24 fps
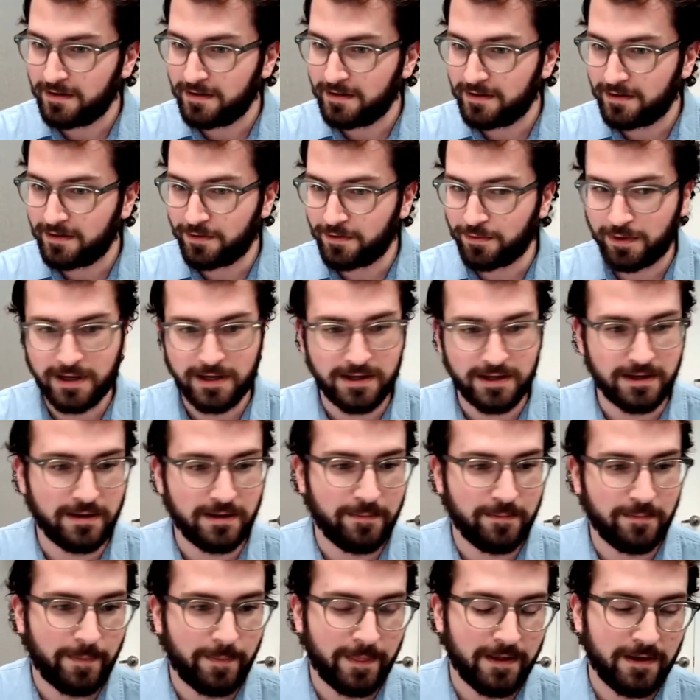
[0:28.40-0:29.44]
Okay,
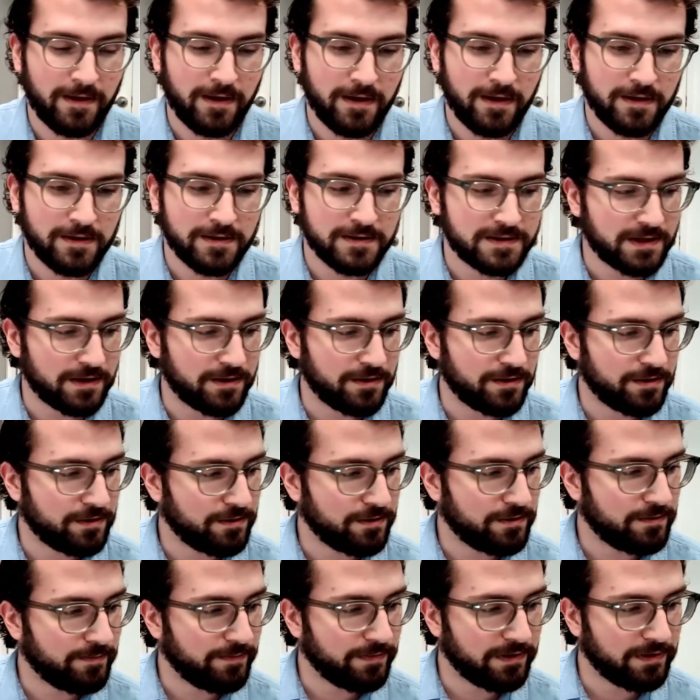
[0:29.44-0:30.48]

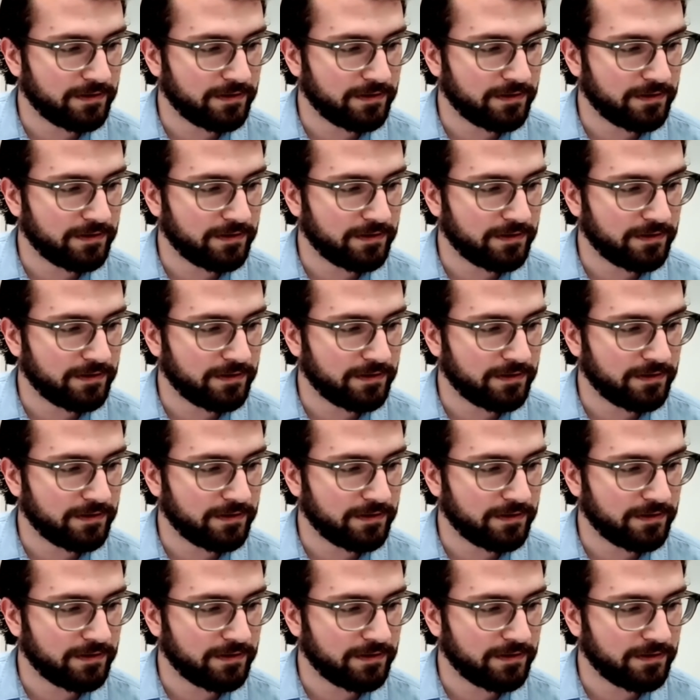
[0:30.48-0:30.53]
so